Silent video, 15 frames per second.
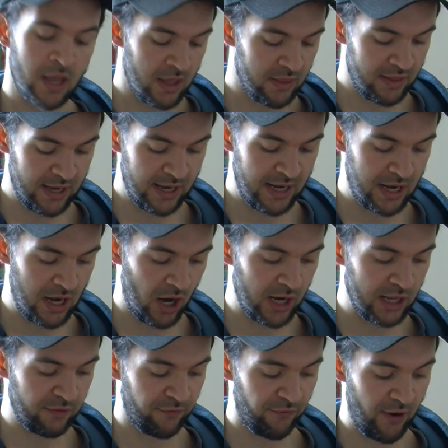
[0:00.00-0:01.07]
the
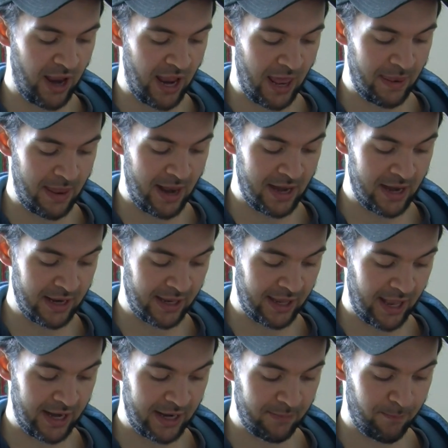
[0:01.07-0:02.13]
9th fret, and then
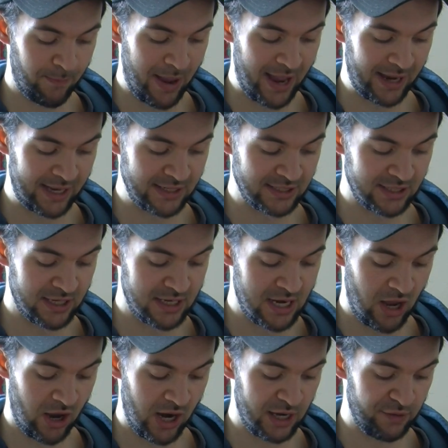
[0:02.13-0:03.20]
getting back into the
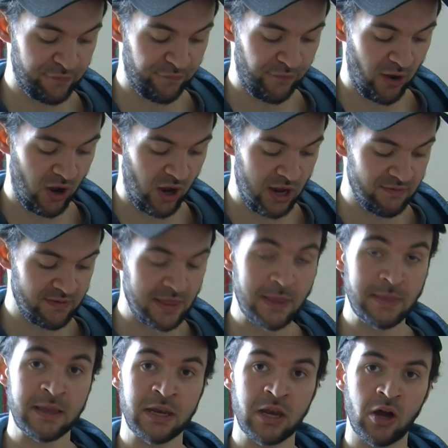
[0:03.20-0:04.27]
9-5 and then
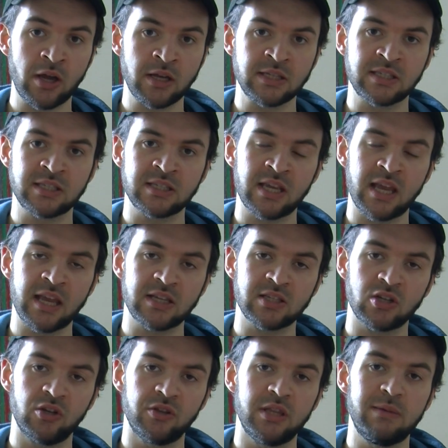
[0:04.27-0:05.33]
the 9-6
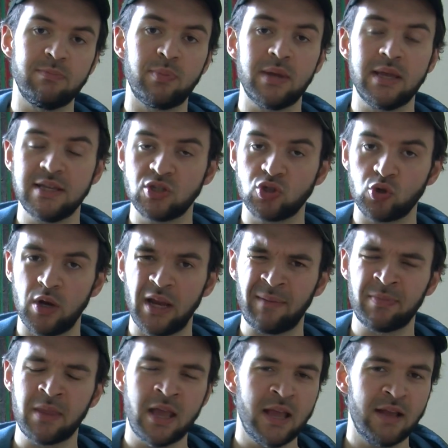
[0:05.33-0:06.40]
on the B string.
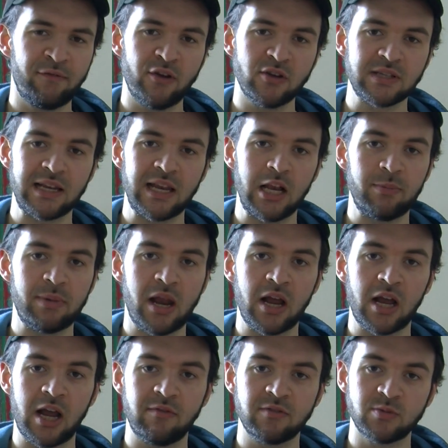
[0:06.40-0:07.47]
Feels a little bit
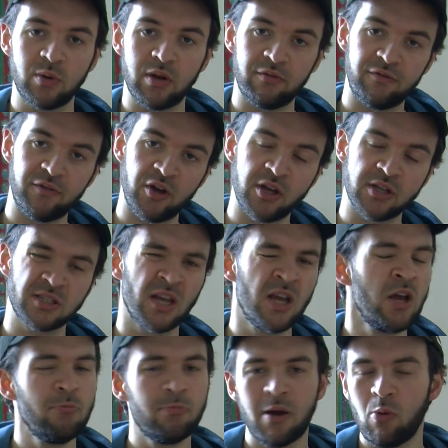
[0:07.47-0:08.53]
uncomfortable at first,
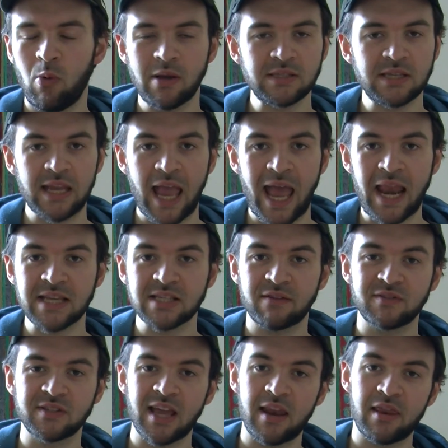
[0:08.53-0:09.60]
but once again, as I've
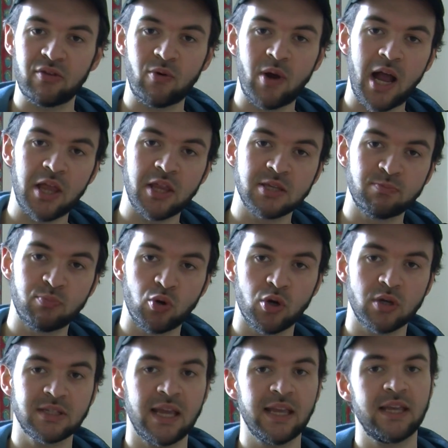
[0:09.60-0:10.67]
said throughout this
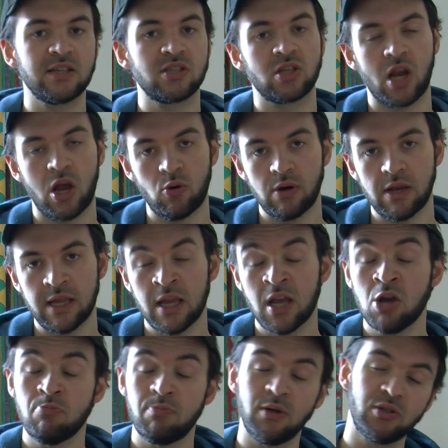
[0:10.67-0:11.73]
book, take it slowly,
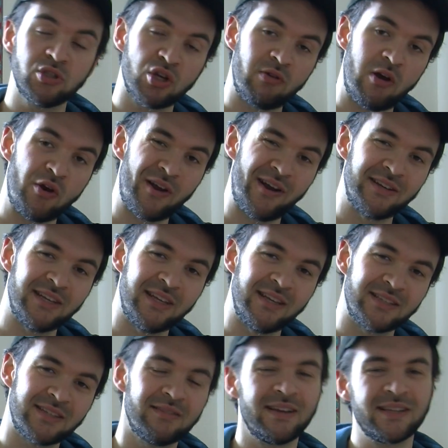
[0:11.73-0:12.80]
build your own
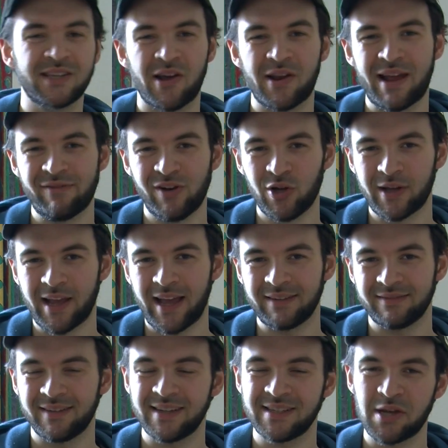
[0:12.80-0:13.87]
ideas. Let's go and have a look at
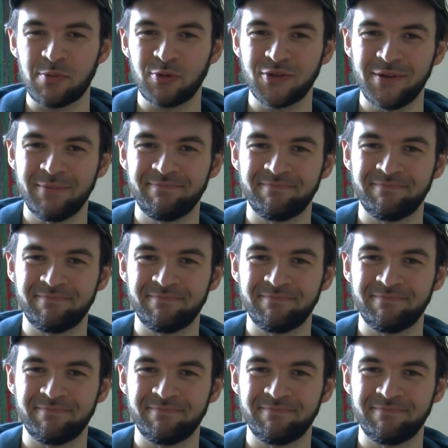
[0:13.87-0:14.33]
example 2.